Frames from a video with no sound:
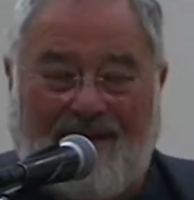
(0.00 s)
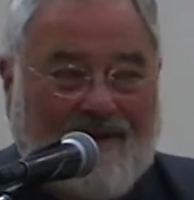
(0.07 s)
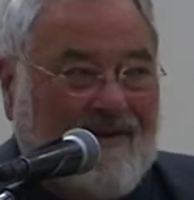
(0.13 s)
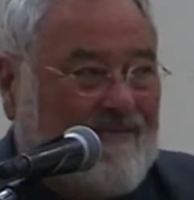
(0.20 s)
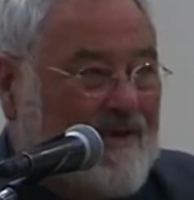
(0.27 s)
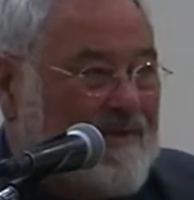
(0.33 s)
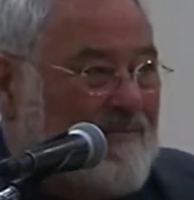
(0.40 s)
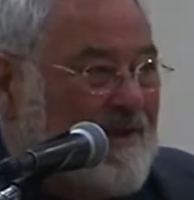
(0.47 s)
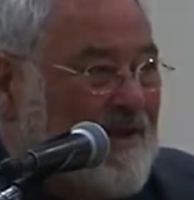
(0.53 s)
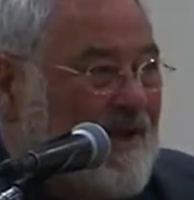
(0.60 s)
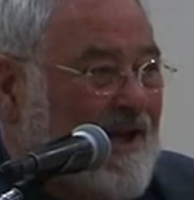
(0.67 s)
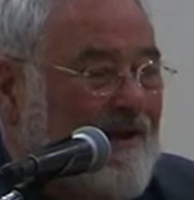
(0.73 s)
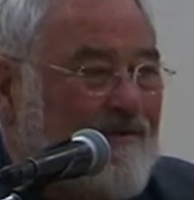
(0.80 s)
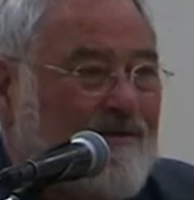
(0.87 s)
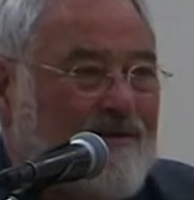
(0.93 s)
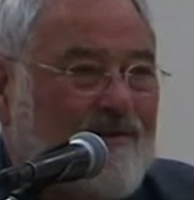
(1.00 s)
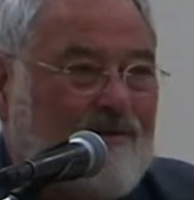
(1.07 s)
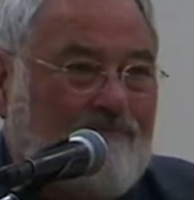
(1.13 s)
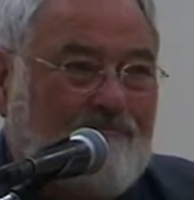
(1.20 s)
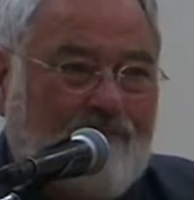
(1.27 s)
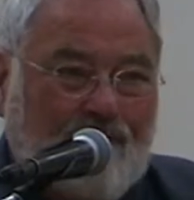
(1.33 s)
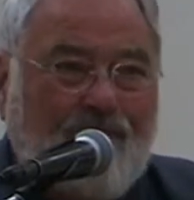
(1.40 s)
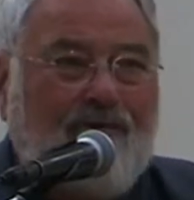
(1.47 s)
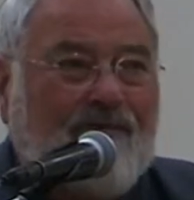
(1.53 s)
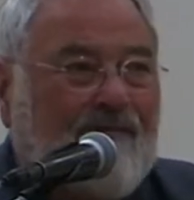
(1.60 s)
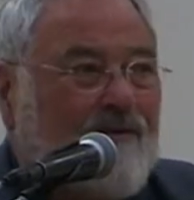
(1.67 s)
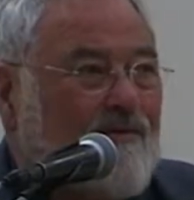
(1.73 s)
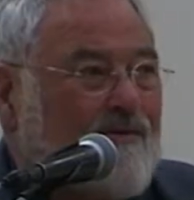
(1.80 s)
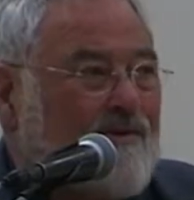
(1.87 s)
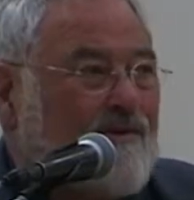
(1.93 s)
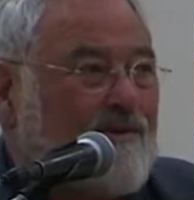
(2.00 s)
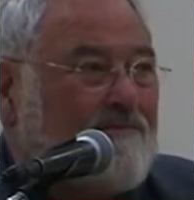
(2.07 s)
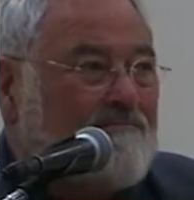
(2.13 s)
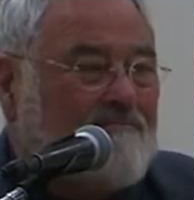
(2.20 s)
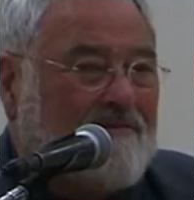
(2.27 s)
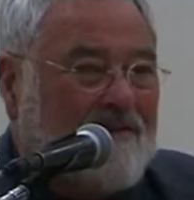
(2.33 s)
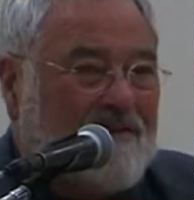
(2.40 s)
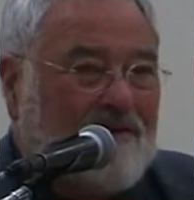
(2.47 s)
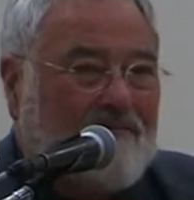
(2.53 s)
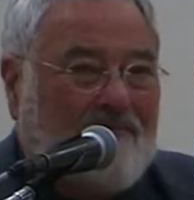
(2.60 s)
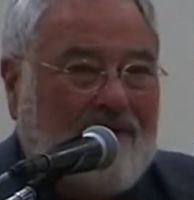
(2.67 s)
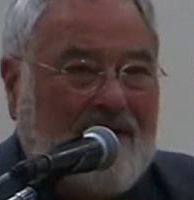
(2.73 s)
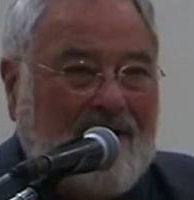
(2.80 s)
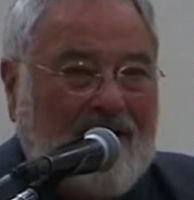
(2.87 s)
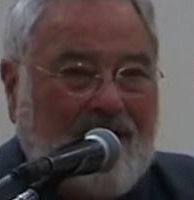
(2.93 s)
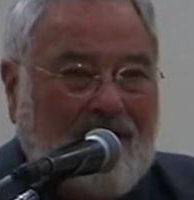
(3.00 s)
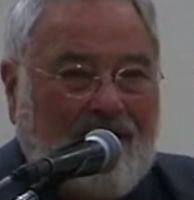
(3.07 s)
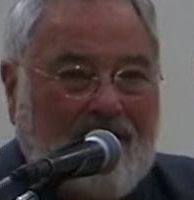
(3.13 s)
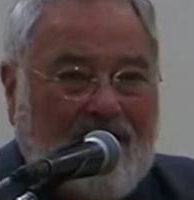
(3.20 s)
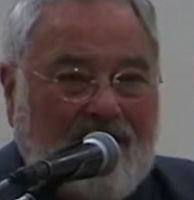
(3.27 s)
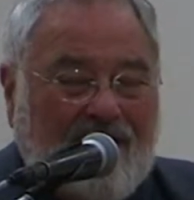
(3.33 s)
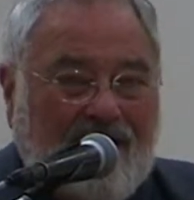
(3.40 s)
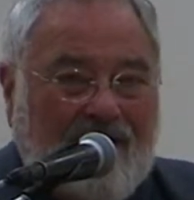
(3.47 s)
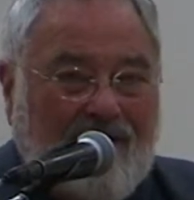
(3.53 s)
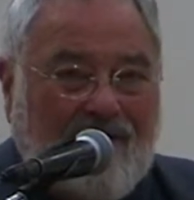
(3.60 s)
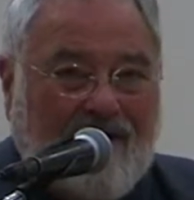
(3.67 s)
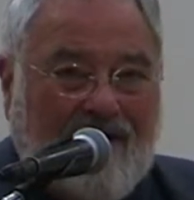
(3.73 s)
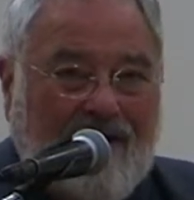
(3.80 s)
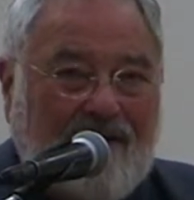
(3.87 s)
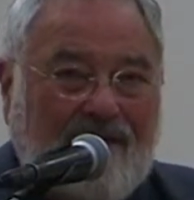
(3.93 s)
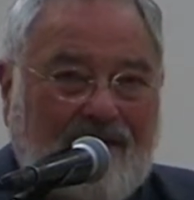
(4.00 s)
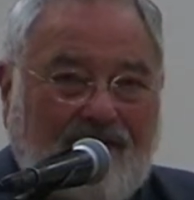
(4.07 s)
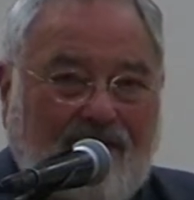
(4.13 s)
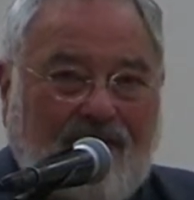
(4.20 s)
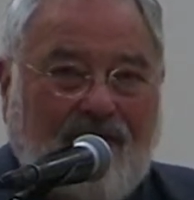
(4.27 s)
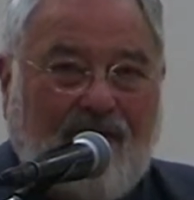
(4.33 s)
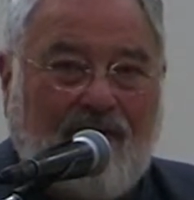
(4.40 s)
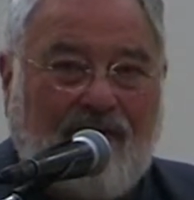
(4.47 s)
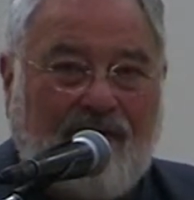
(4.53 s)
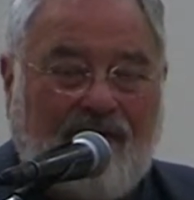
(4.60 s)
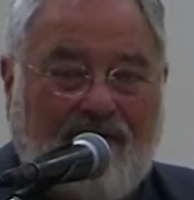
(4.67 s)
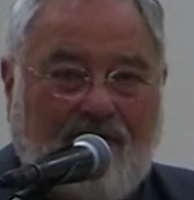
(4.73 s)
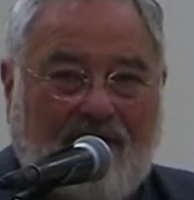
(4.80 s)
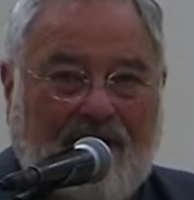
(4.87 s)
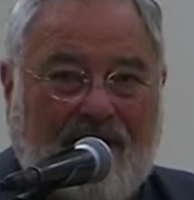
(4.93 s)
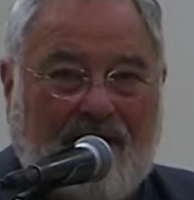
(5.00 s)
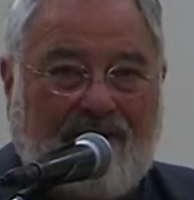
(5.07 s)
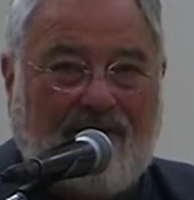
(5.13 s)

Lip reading: They've just been allowed to do what feels good. So you can't allow that. Strict father family